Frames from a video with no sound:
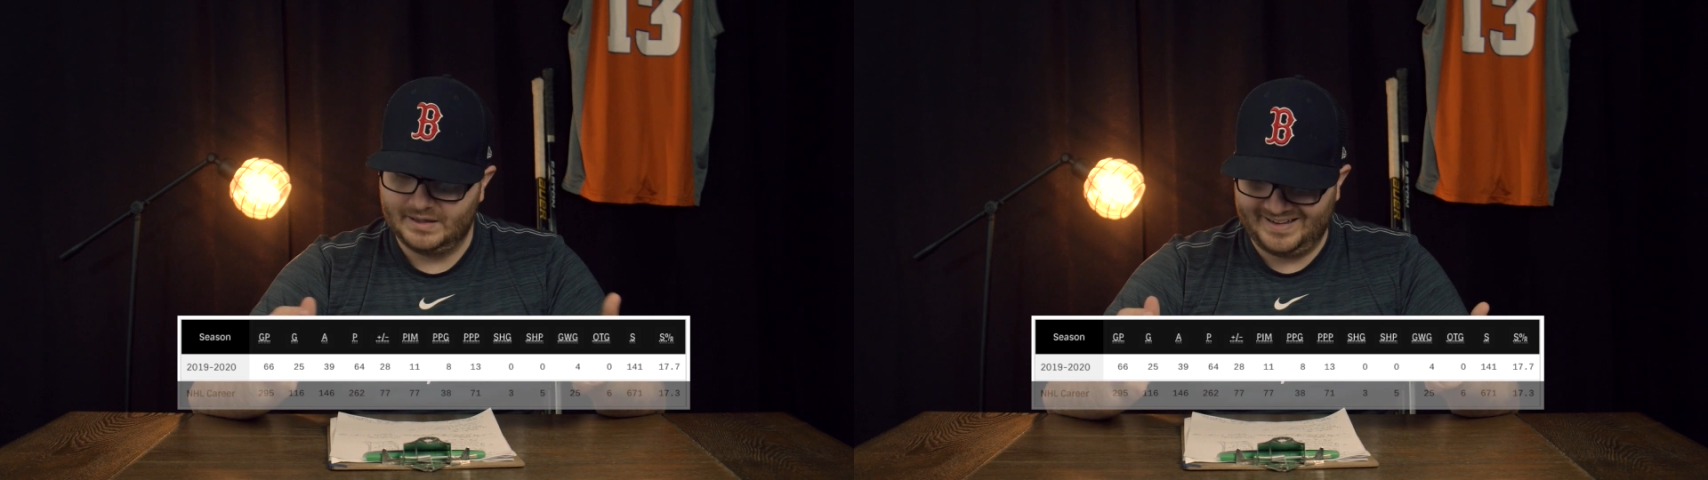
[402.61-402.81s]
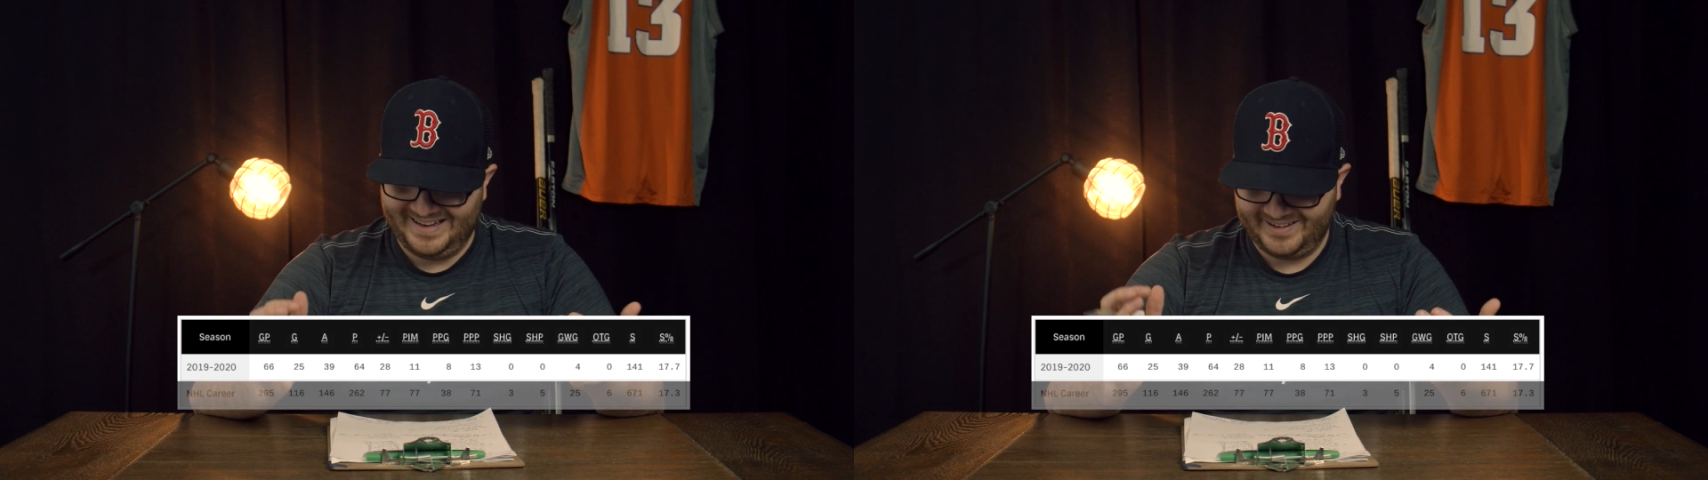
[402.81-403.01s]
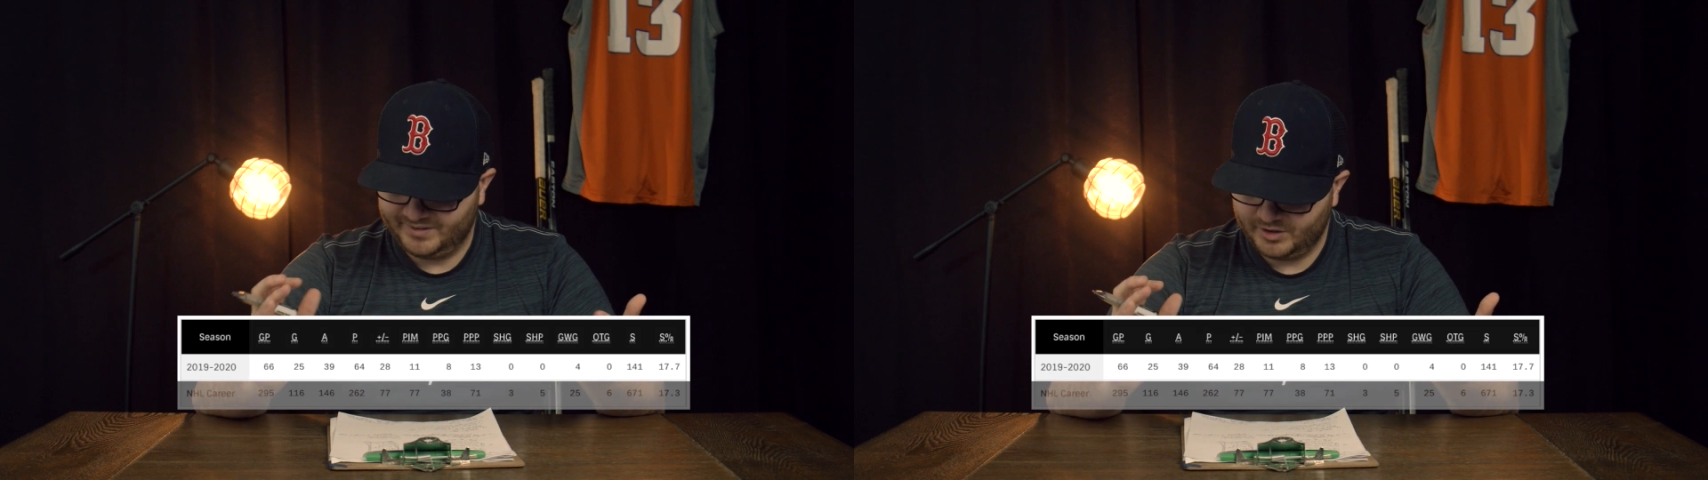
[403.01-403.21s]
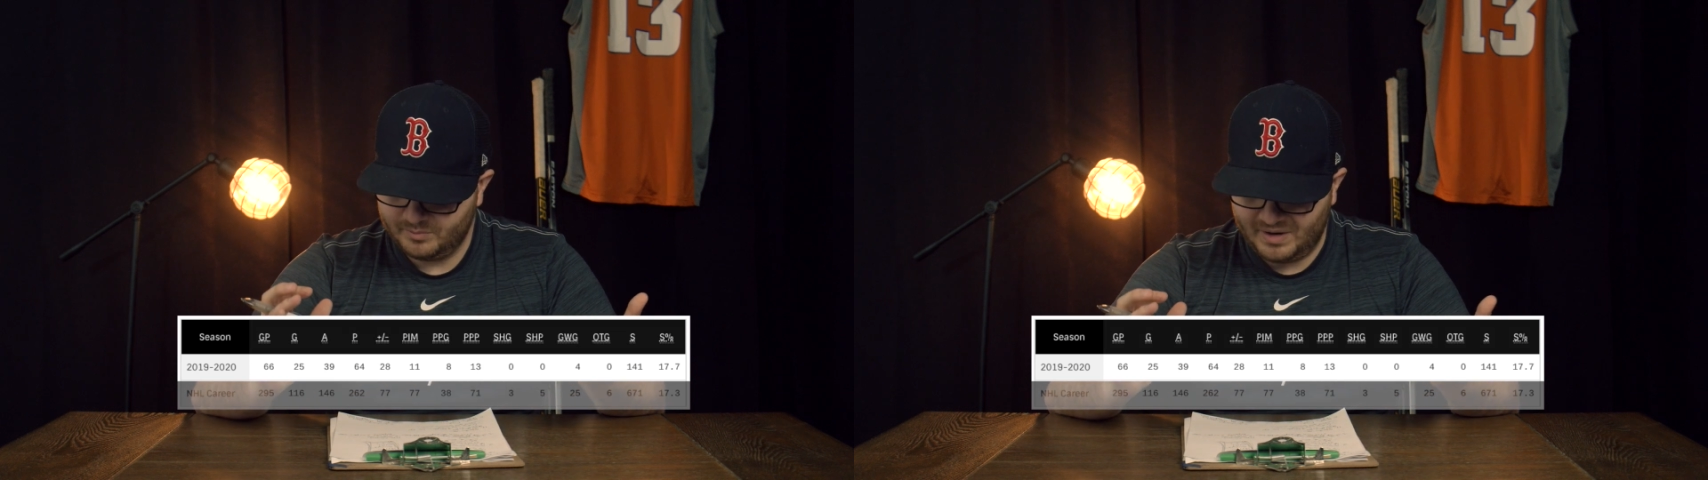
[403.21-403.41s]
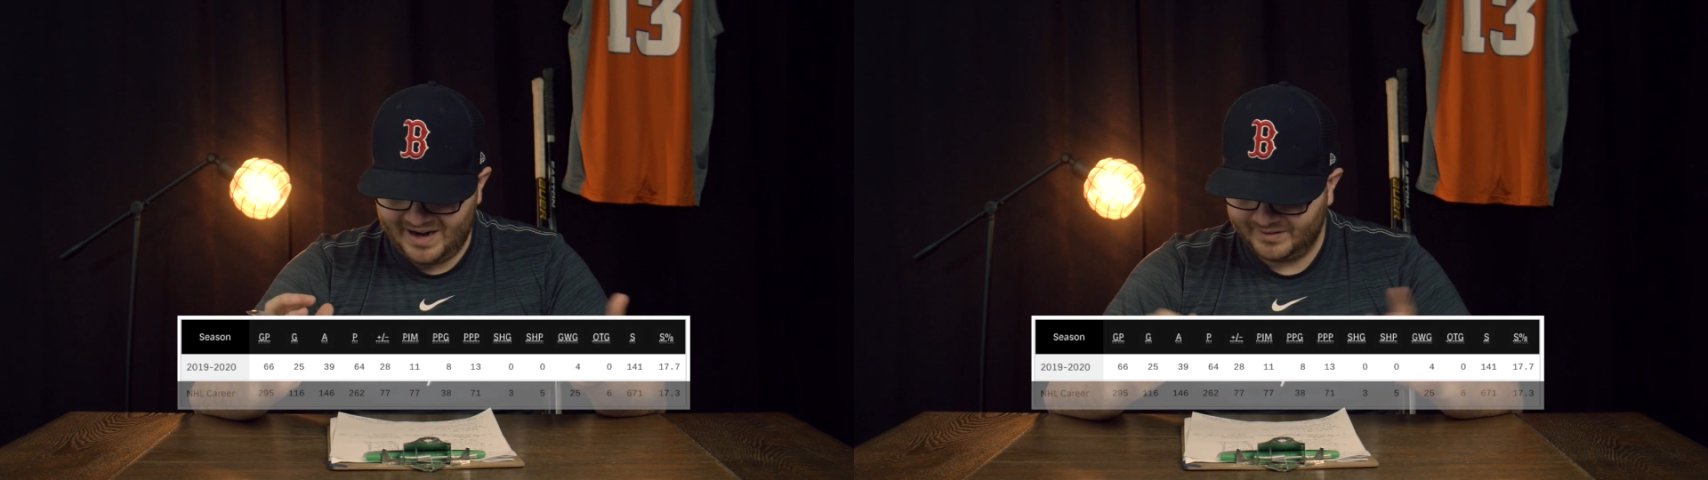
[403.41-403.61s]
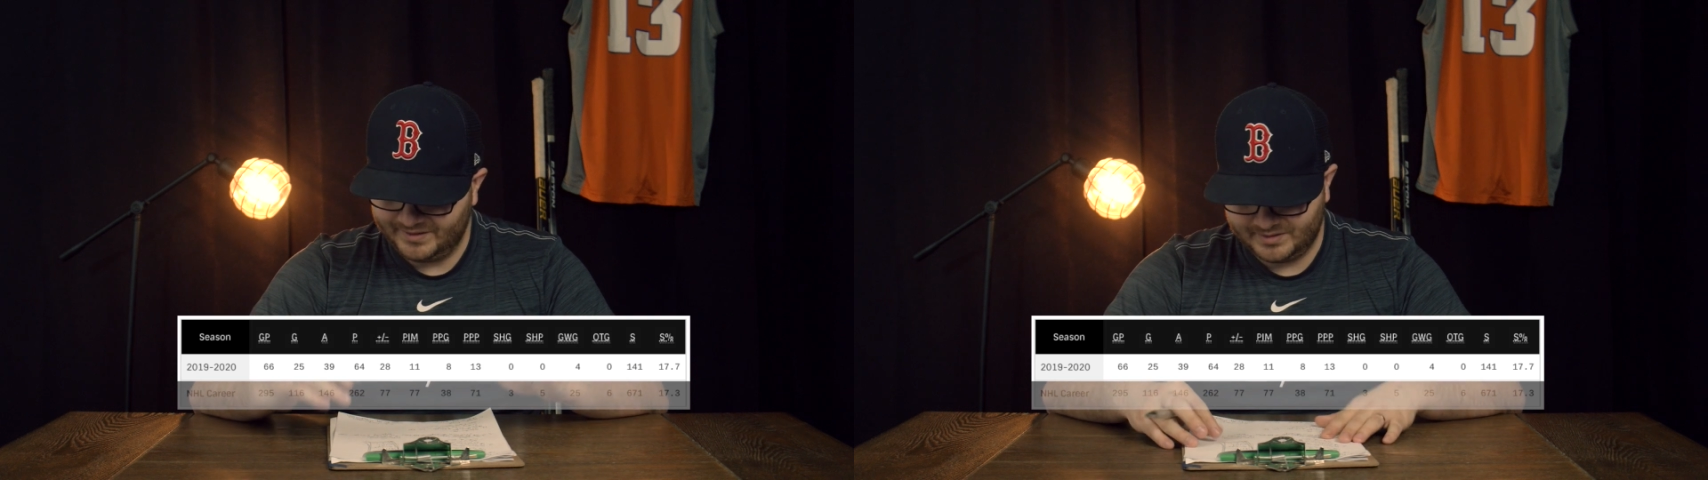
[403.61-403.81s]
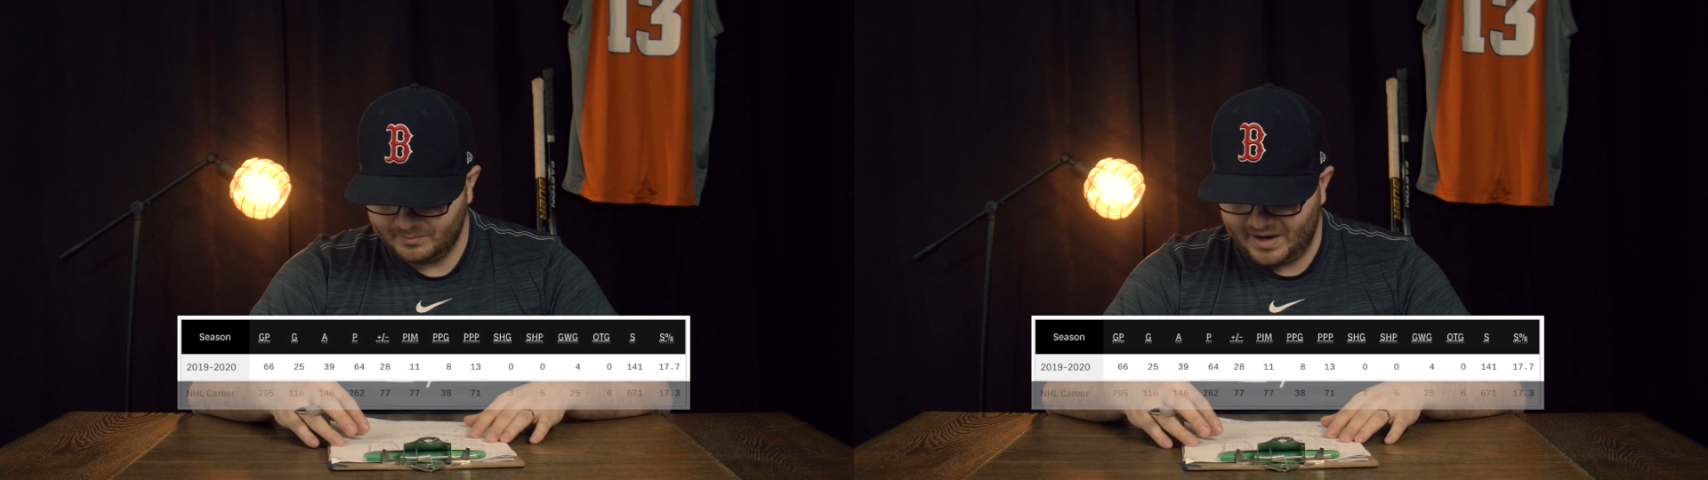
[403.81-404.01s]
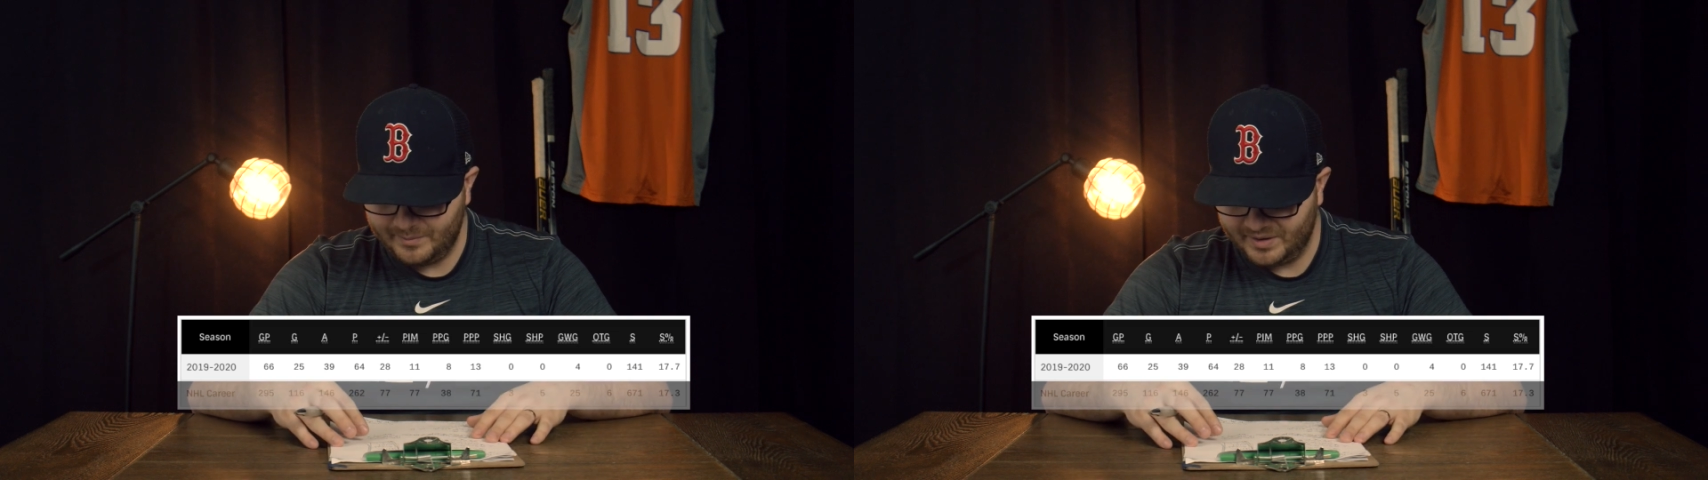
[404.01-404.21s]
again, it's a good buy, at least in
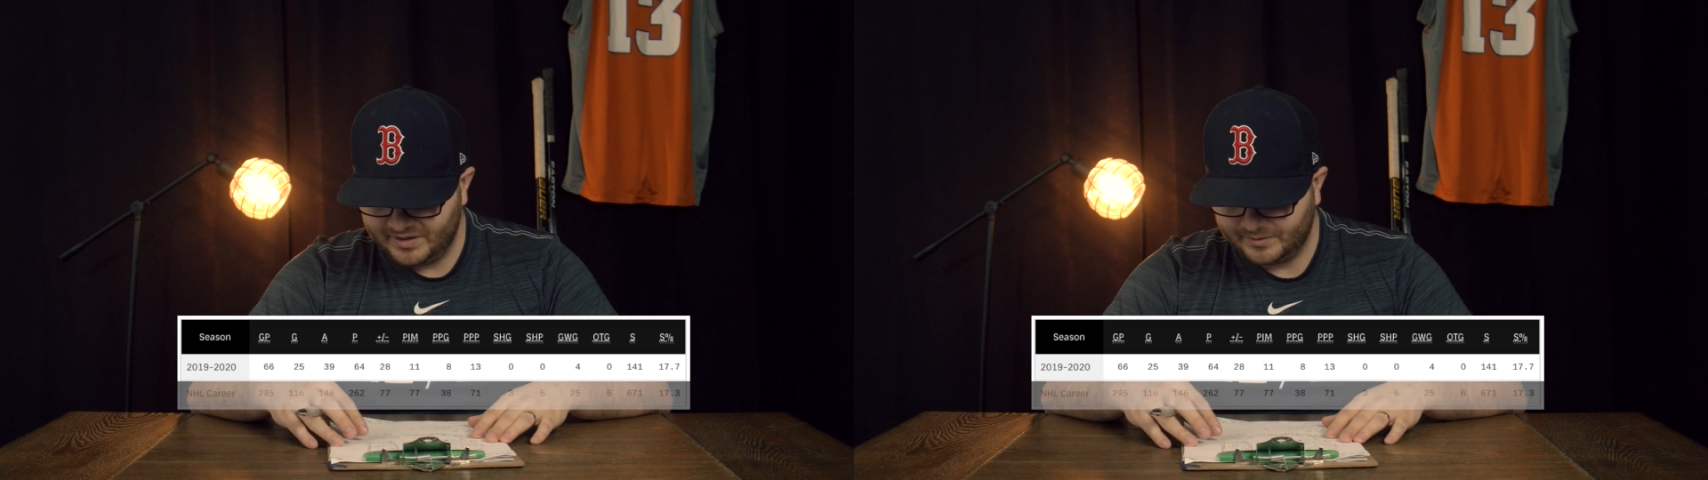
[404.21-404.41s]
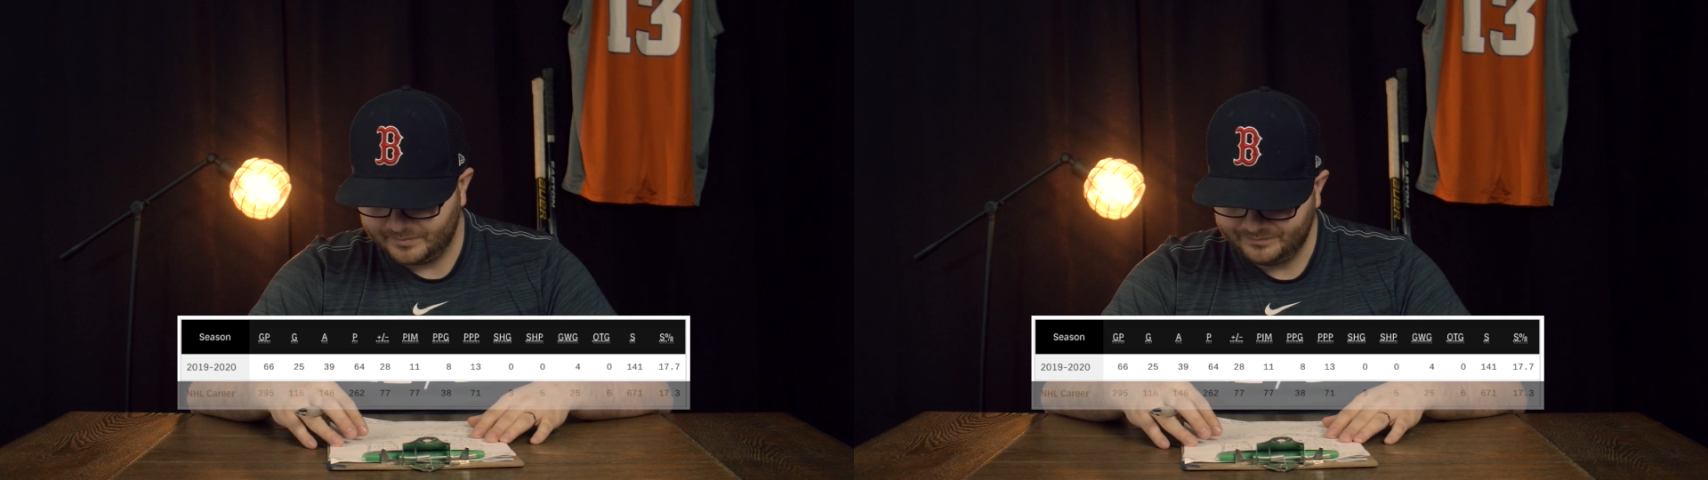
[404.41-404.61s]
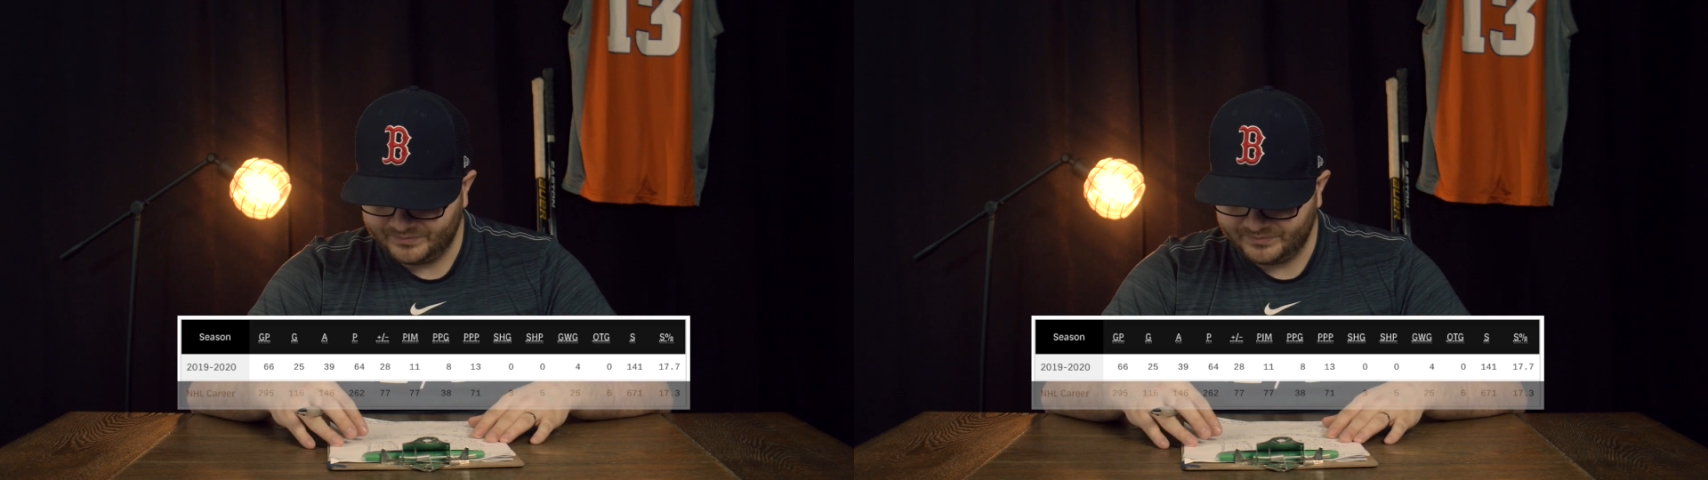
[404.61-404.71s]
my opinion.